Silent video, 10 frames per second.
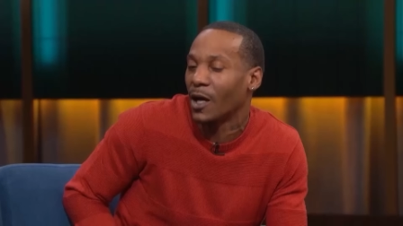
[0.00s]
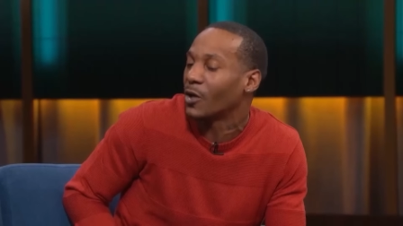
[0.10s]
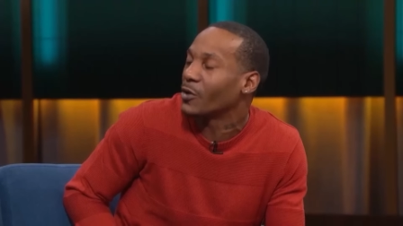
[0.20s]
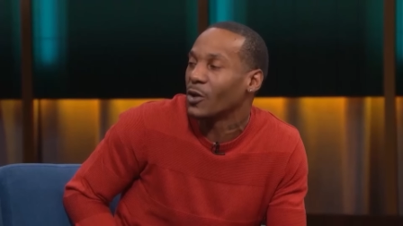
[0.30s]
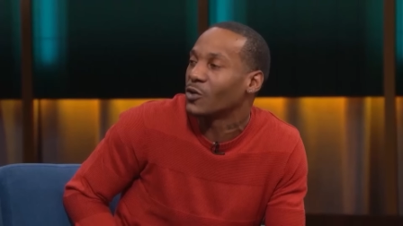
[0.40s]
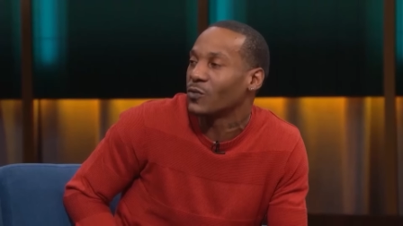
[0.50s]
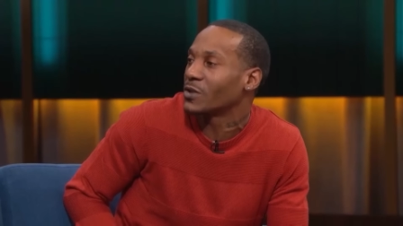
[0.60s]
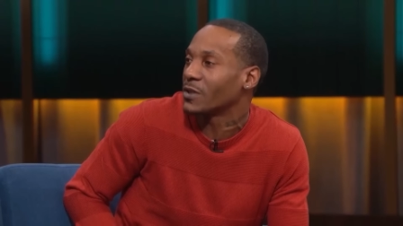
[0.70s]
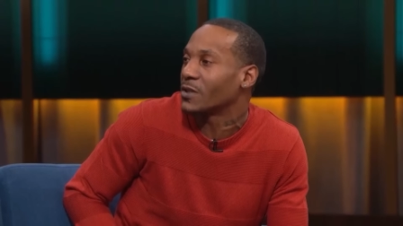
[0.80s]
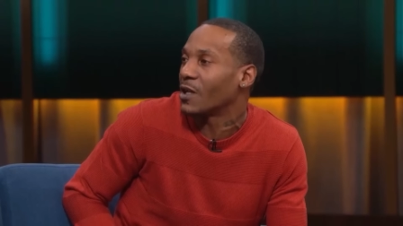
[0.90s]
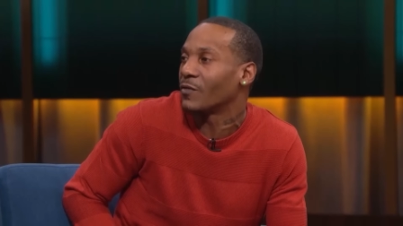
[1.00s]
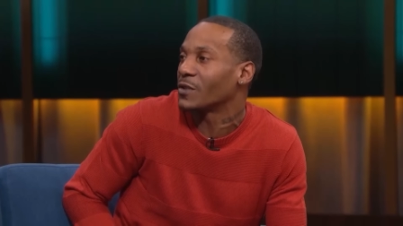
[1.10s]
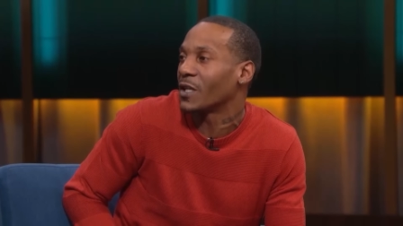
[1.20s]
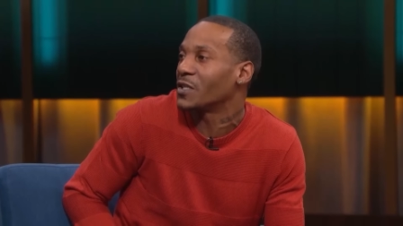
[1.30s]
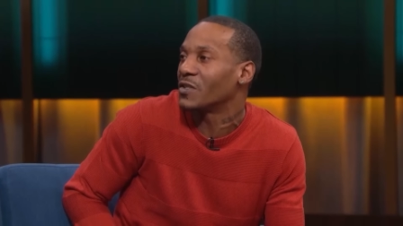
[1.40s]
all of those were just
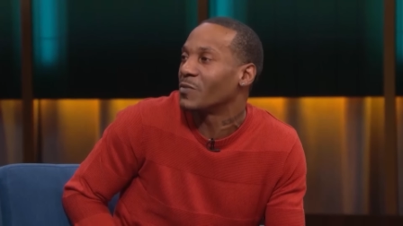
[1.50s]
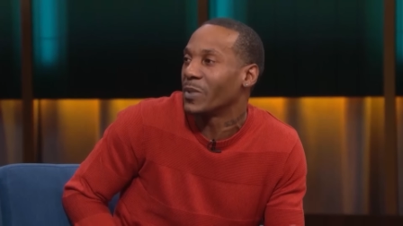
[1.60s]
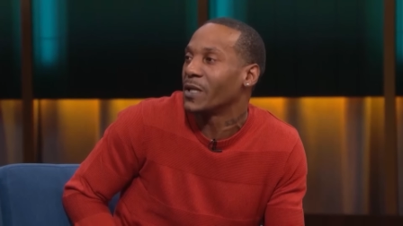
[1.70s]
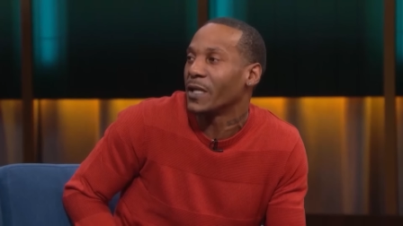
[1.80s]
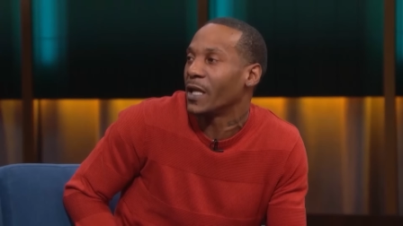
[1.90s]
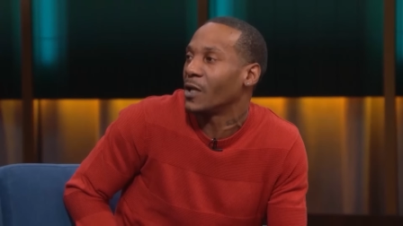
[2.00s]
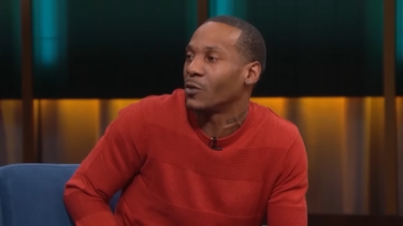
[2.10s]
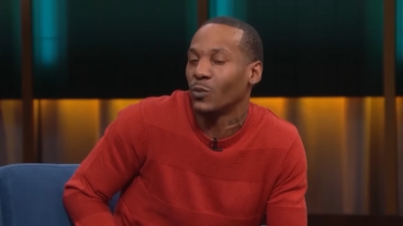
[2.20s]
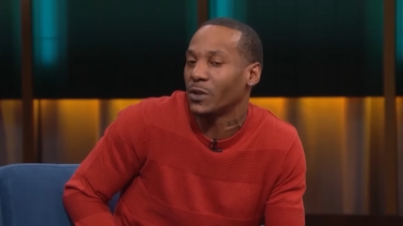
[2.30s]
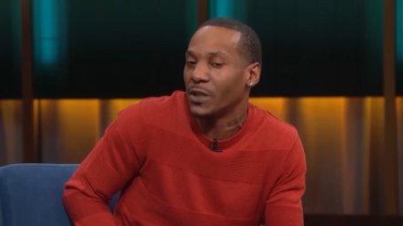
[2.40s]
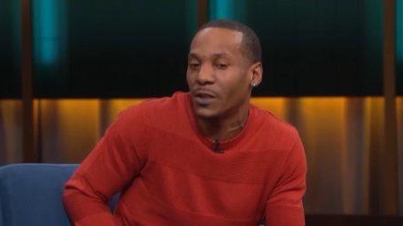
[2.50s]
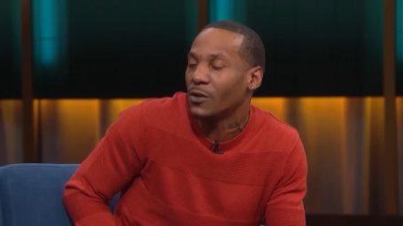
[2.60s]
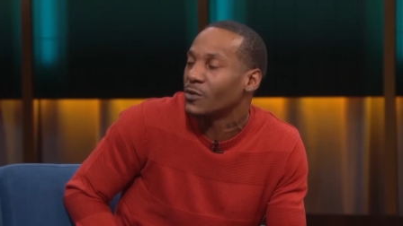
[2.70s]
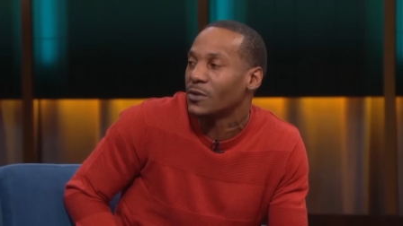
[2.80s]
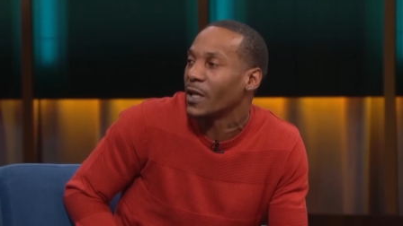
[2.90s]
conversations being held within
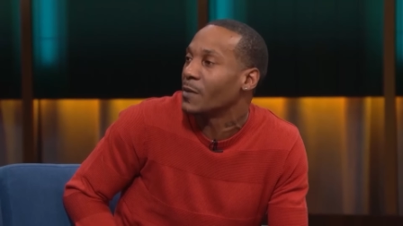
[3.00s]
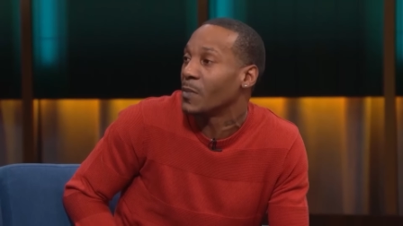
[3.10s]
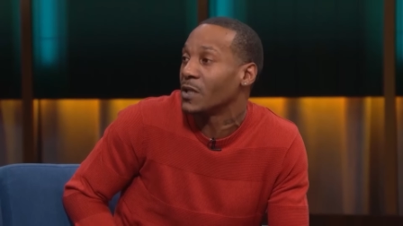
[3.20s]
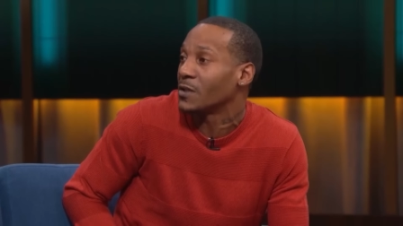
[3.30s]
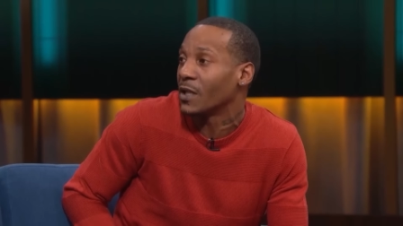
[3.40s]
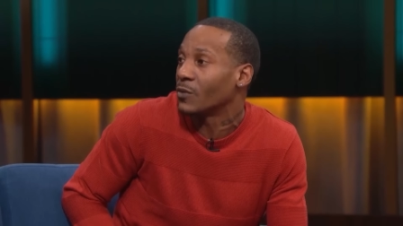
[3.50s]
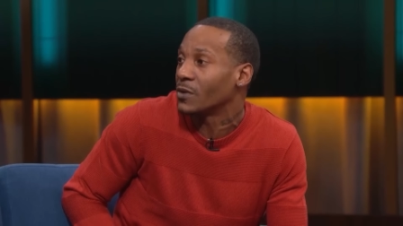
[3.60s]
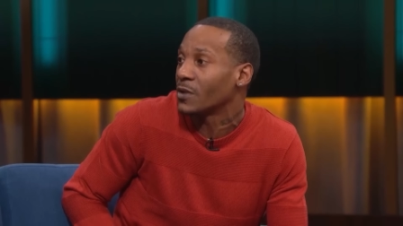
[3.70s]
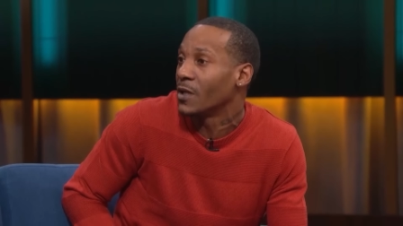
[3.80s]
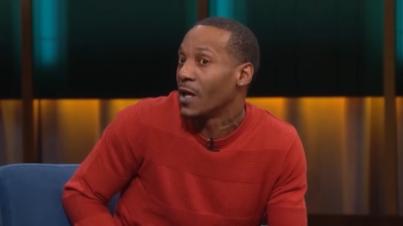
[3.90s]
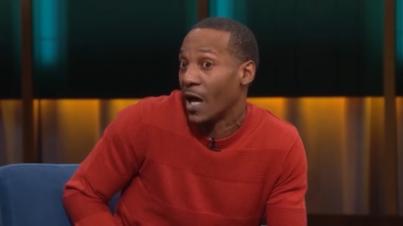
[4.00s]
those eight months that was